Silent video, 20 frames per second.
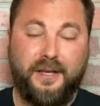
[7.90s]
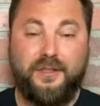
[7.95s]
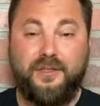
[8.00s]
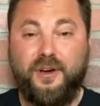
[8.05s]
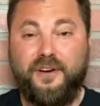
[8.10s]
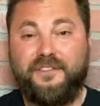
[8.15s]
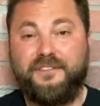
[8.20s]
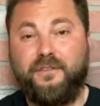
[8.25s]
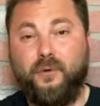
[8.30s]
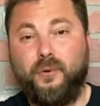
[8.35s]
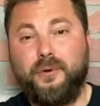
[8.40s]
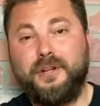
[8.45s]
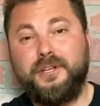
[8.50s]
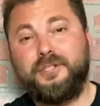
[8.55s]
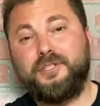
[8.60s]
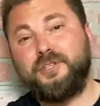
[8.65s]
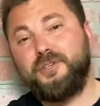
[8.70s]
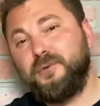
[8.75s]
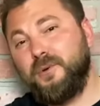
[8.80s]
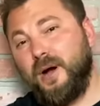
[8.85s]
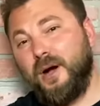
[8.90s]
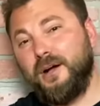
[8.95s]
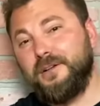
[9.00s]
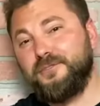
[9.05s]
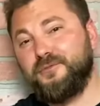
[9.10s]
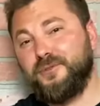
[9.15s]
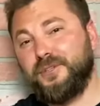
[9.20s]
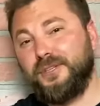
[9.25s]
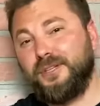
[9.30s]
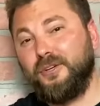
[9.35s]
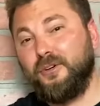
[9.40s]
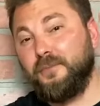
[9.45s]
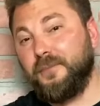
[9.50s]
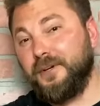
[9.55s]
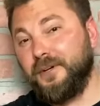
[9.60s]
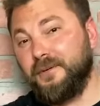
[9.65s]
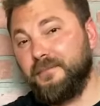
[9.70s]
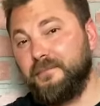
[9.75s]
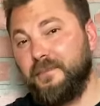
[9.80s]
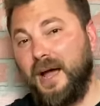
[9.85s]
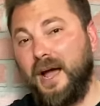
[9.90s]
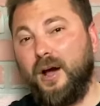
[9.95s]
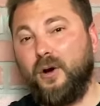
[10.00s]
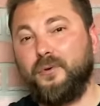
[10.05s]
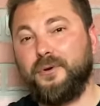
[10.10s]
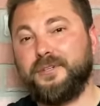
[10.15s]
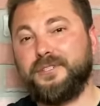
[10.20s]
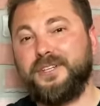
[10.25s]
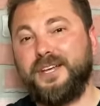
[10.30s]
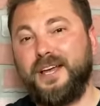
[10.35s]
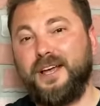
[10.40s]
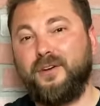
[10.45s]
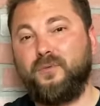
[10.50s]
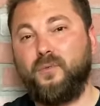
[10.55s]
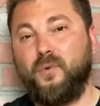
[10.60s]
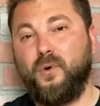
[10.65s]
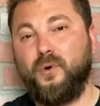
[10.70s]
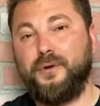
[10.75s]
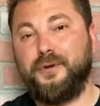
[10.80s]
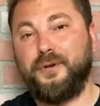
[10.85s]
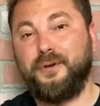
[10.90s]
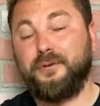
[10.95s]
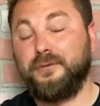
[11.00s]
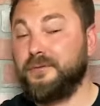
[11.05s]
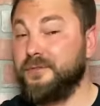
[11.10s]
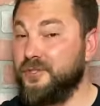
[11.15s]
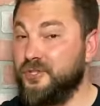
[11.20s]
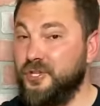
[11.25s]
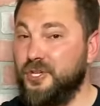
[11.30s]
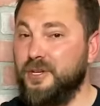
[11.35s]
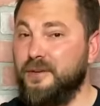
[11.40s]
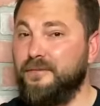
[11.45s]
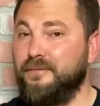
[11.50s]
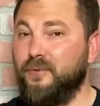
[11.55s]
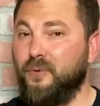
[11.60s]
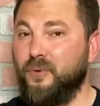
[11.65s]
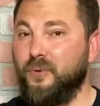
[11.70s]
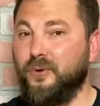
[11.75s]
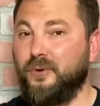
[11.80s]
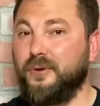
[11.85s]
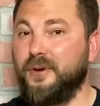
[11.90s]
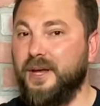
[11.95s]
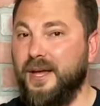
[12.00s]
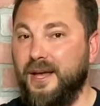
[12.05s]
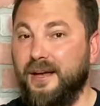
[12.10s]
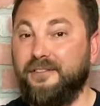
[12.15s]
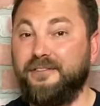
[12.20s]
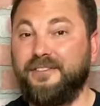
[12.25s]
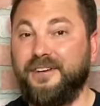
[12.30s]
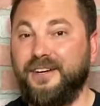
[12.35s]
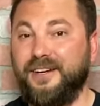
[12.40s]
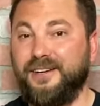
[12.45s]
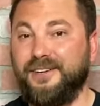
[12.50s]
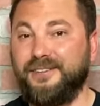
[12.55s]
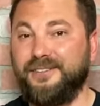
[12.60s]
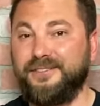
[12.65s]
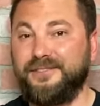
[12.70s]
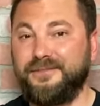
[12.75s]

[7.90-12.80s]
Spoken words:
the 4200 lumen Powertac Warrior G4FL.